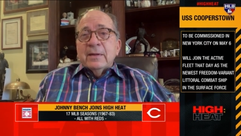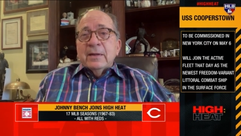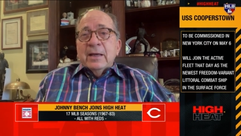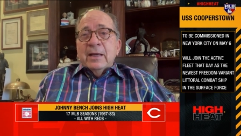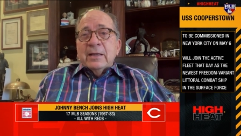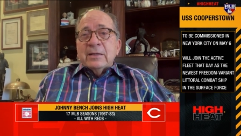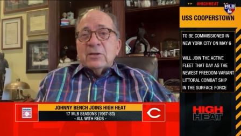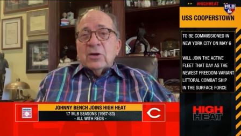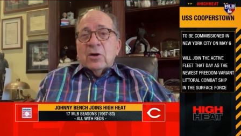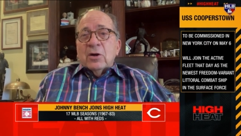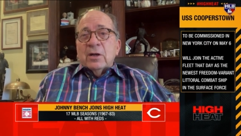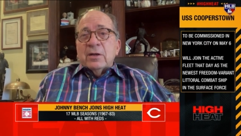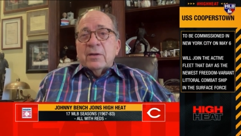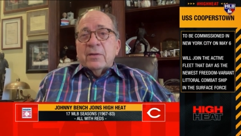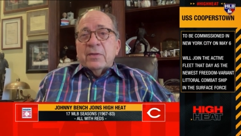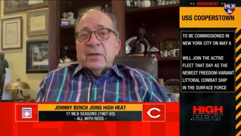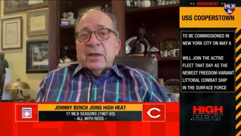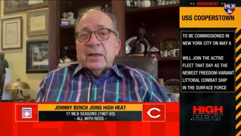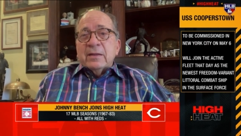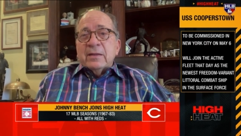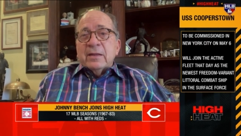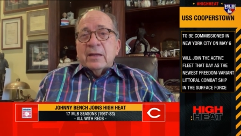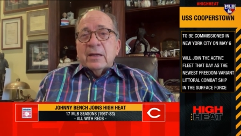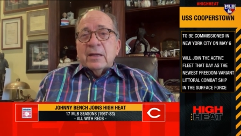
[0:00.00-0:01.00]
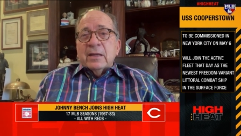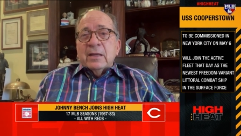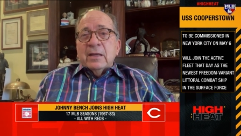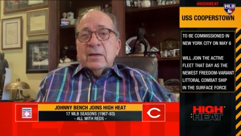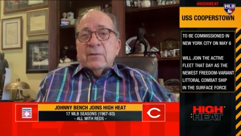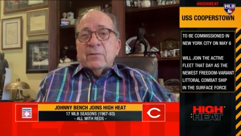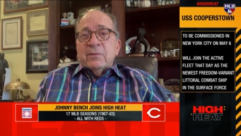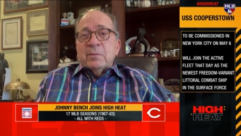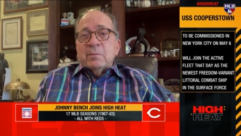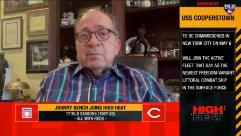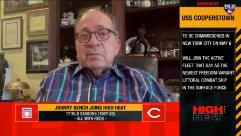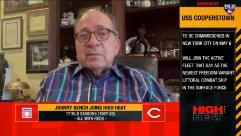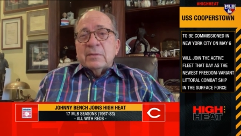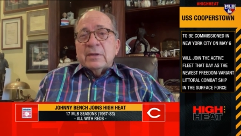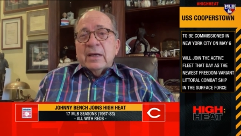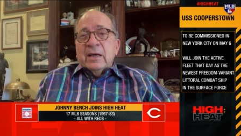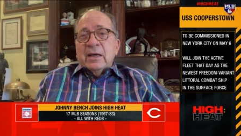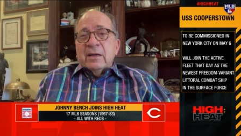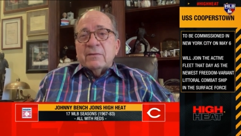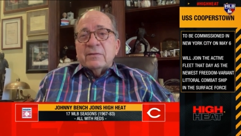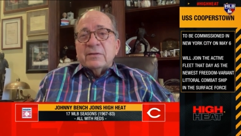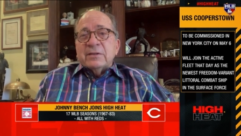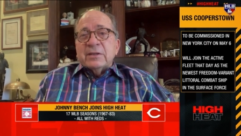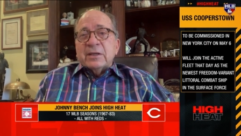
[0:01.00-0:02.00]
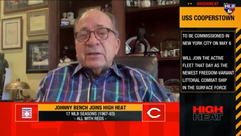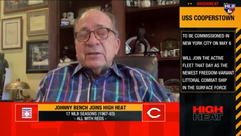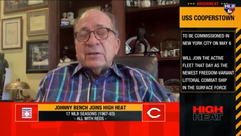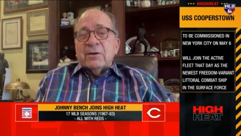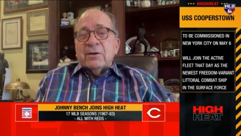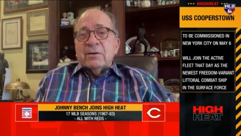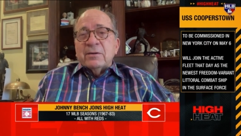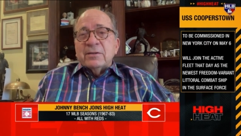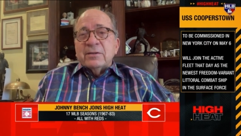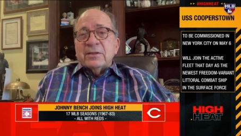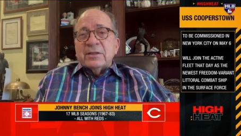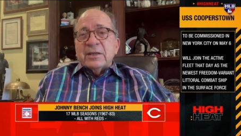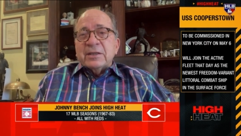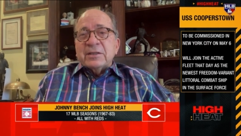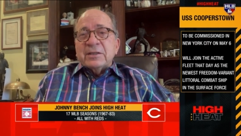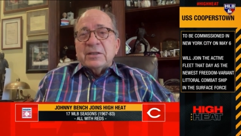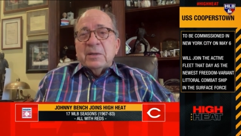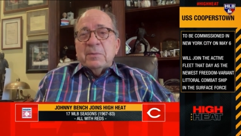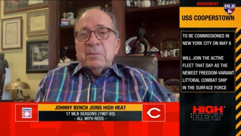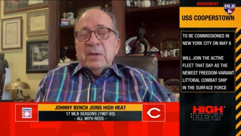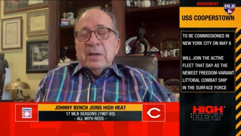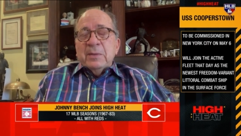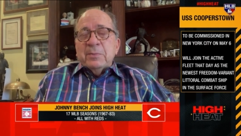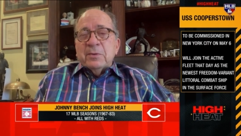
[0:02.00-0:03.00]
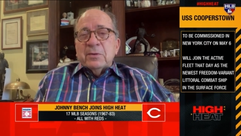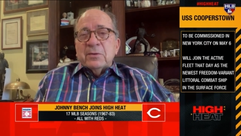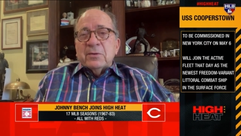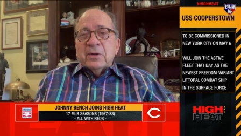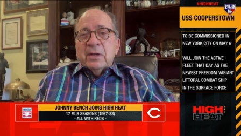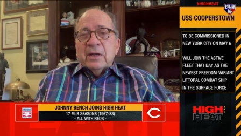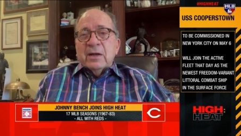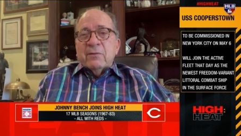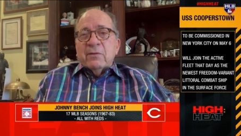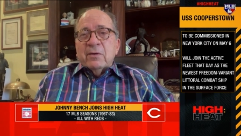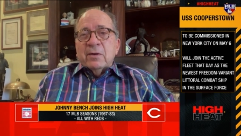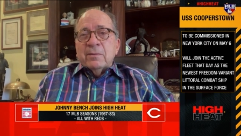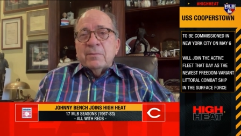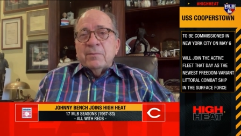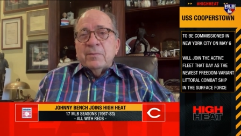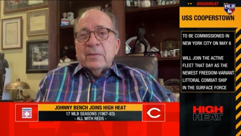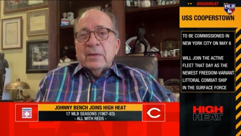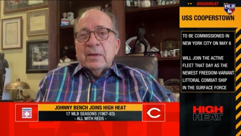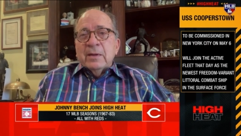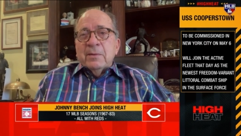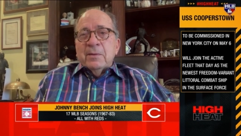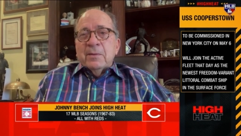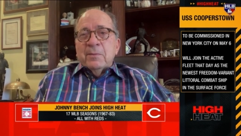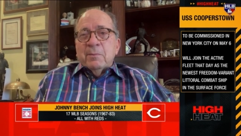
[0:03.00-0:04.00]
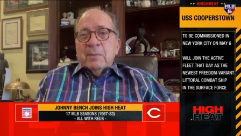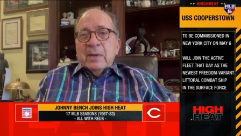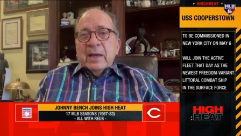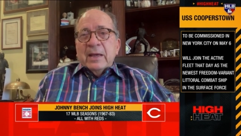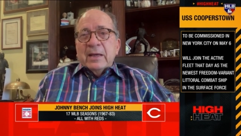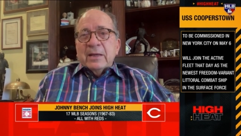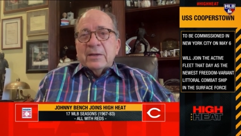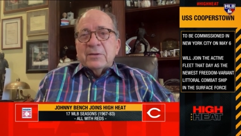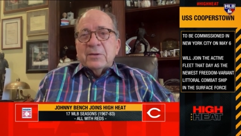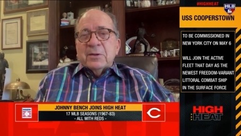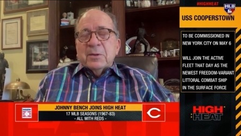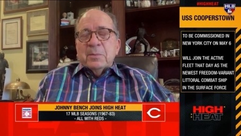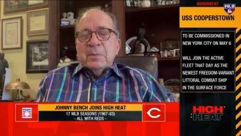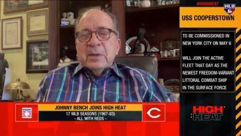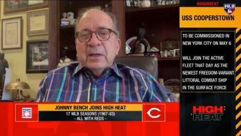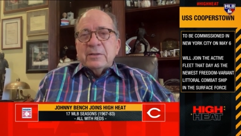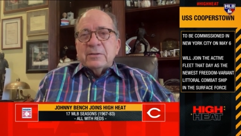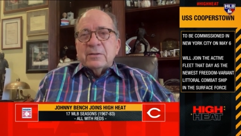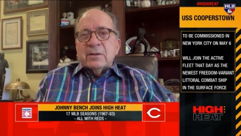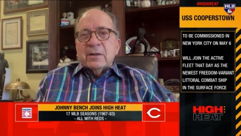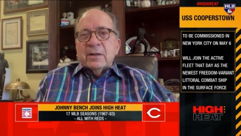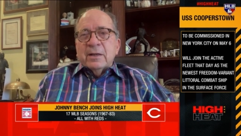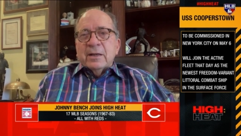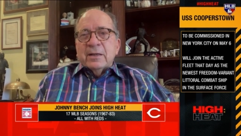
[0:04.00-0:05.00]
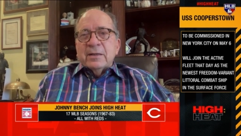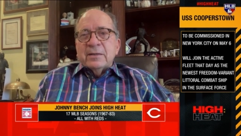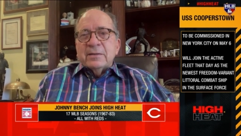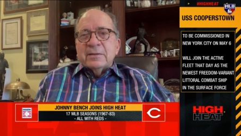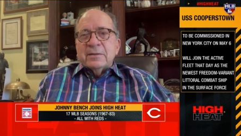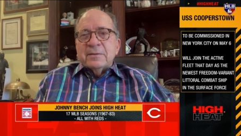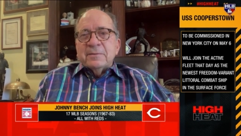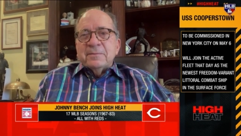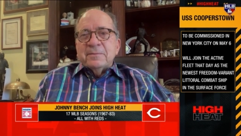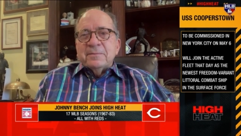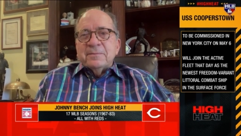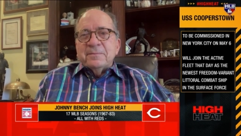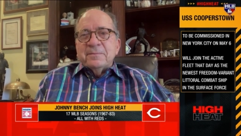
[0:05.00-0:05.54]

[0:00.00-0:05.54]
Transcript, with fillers: it's hard to think that a kid well, from a town of 660 people could ever make it to the major leagues.